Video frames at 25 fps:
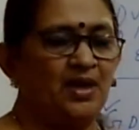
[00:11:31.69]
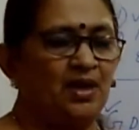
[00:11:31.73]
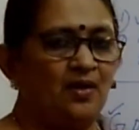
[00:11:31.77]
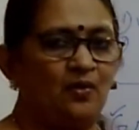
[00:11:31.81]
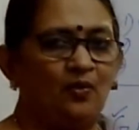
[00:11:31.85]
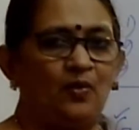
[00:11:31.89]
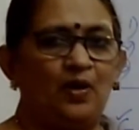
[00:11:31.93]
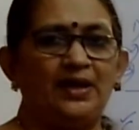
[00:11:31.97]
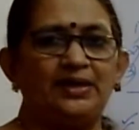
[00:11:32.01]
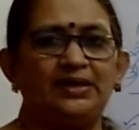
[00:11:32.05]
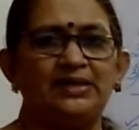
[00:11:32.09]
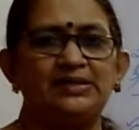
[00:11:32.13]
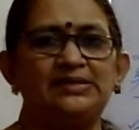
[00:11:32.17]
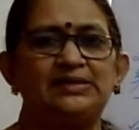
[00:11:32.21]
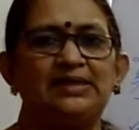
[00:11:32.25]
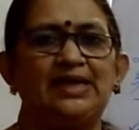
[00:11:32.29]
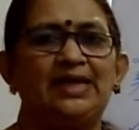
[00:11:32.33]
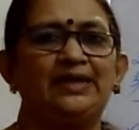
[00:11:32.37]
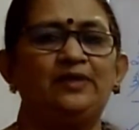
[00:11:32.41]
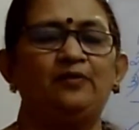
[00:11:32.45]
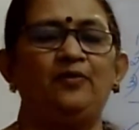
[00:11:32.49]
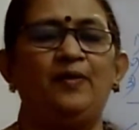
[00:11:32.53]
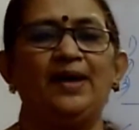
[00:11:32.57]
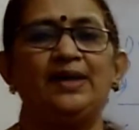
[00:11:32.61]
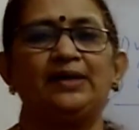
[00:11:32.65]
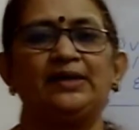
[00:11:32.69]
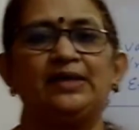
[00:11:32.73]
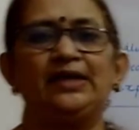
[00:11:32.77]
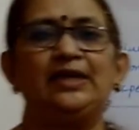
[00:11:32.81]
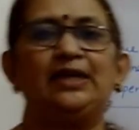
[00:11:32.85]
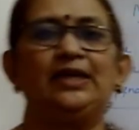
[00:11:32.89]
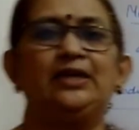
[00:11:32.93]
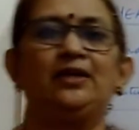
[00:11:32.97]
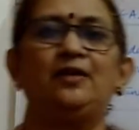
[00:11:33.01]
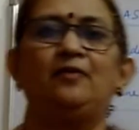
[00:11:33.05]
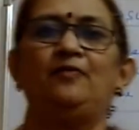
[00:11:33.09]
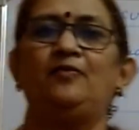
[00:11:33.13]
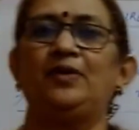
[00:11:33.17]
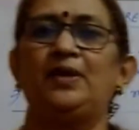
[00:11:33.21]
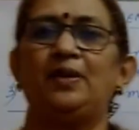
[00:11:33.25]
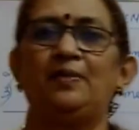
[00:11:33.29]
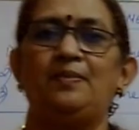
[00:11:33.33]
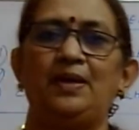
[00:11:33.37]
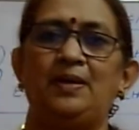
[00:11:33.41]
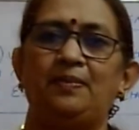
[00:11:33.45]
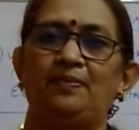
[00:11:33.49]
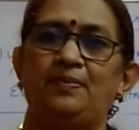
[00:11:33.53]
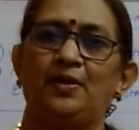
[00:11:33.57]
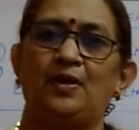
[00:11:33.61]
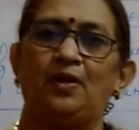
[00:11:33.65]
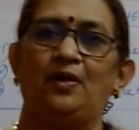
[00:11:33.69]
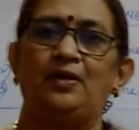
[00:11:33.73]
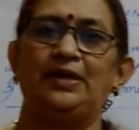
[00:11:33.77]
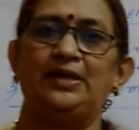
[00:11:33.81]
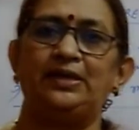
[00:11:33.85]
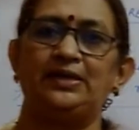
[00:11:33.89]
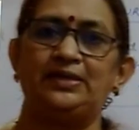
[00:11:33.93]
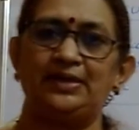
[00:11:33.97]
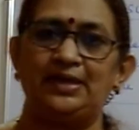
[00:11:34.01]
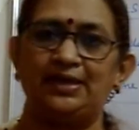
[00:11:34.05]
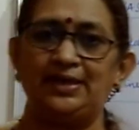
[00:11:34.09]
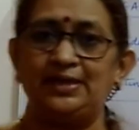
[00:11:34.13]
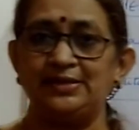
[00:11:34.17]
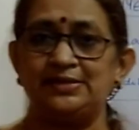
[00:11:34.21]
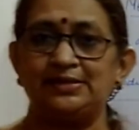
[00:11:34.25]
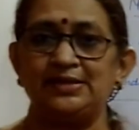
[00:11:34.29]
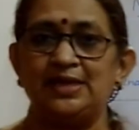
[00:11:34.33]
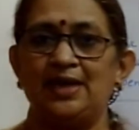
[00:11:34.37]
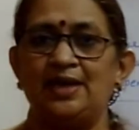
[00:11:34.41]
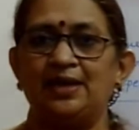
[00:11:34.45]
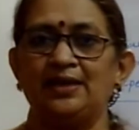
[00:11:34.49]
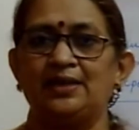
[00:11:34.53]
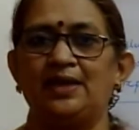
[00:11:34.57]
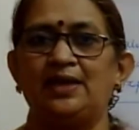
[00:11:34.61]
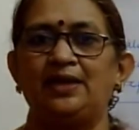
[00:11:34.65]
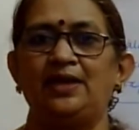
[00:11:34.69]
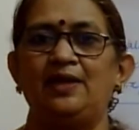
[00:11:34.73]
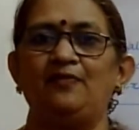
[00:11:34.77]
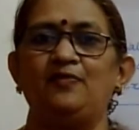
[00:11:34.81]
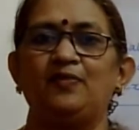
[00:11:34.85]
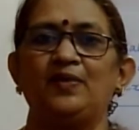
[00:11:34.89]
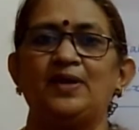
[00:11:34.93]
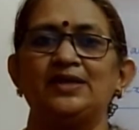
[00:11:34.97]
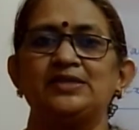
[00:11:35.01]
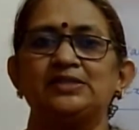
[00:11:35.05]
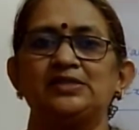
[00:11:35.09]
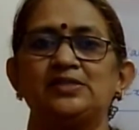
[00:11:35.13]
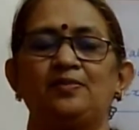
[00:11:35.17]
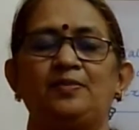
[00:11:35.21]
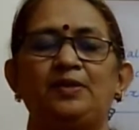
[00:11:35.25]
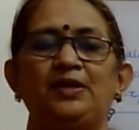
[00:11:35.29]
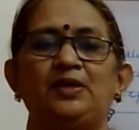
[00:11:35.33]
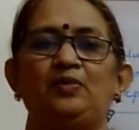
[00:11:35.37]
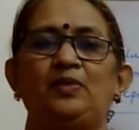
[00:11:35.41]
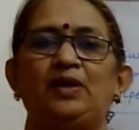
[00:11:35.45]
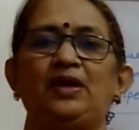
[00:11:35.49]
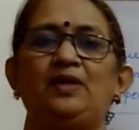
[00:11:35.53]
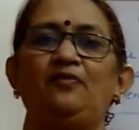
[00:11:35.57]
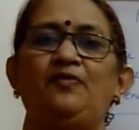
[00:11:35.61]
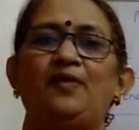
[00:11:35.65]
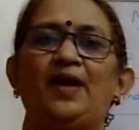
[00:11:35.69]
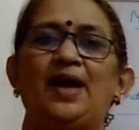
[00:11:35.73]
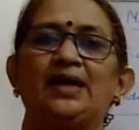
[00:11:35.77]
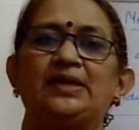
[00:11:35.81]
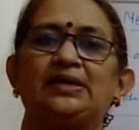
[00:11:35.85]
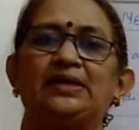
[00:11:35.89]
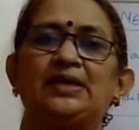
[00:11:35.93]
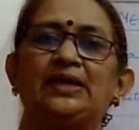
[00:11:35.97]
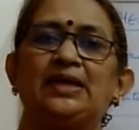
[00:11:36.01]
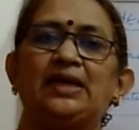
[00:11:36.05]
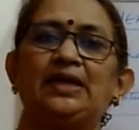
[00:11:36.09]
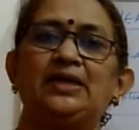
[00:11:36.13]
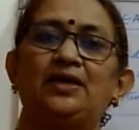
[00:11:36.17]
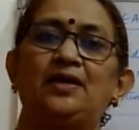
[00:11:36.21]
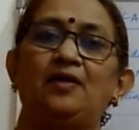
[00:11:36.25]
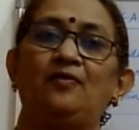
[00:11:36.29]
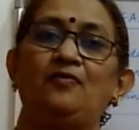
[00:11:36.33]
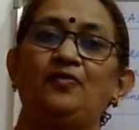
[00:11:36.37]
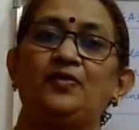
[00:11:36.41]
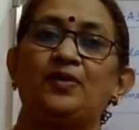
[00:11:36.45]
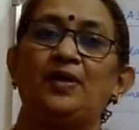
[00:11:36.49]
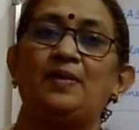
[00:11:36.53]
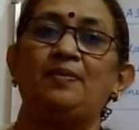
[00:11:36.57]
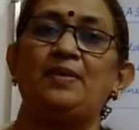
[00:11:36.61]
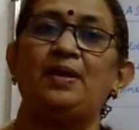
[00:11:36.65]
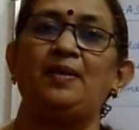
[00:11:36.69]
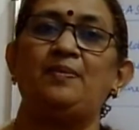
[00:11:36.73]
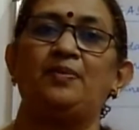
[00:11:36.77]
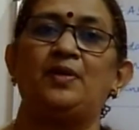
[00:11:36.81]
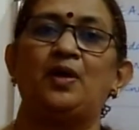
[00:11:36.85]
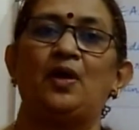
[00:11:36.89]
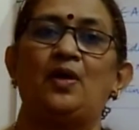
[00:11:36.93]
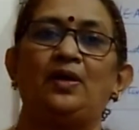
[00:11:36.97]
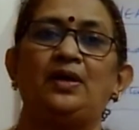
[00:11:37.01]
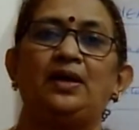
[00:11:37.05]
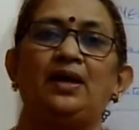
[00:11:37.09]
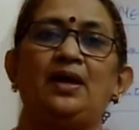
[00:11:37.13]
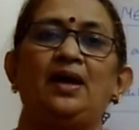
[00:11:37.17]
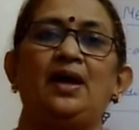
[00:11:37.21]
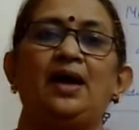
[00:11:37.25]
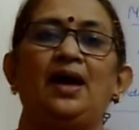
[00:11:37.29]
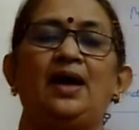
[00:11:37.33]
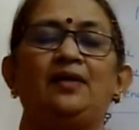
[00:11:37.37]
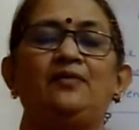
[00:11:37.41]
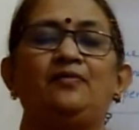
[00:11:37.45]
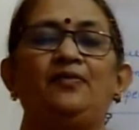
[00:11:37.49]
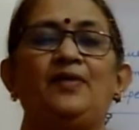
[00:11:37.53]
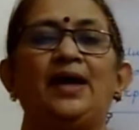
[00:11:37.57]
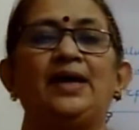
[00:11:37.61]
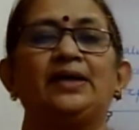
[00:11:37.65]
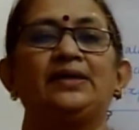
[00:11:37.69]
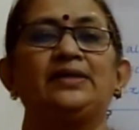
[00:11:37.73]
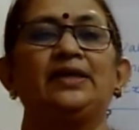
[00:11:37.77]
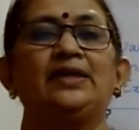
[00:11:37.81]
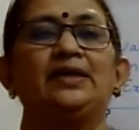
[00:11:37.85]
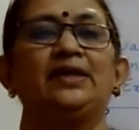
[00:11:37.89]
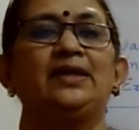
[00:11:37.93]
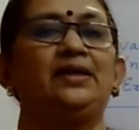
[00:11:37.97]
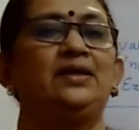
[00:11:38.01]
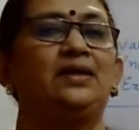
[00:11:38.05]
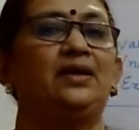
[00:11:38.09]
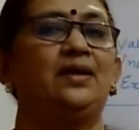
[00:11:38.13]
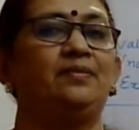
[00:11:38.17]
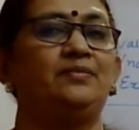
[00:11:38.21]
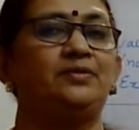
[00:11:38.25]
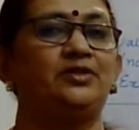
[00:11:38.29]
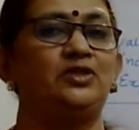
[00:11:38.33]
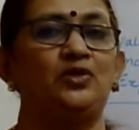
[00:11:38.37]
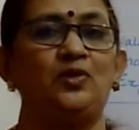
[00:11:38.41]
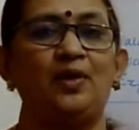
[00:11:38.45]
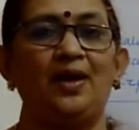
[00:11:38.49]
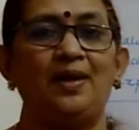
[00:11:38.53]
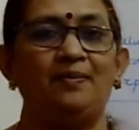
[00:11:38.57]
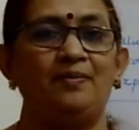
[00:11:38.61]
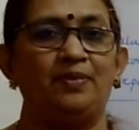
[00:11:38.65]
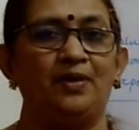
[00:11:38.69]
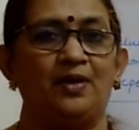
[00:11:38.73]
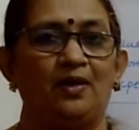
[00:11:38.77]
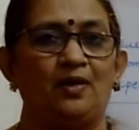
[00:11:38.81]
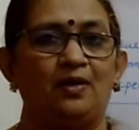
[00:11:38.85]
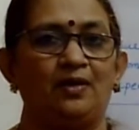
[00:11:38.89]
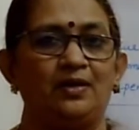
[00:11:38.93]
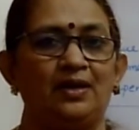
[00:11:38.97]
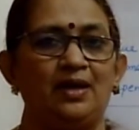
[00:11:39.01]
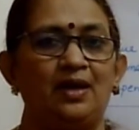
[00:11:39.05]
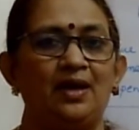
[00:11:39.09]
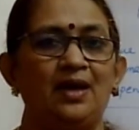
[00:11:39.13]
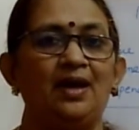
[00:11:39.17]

What is net factor income from abroad? It is the difference between factor income from abroad and factor income to abroad.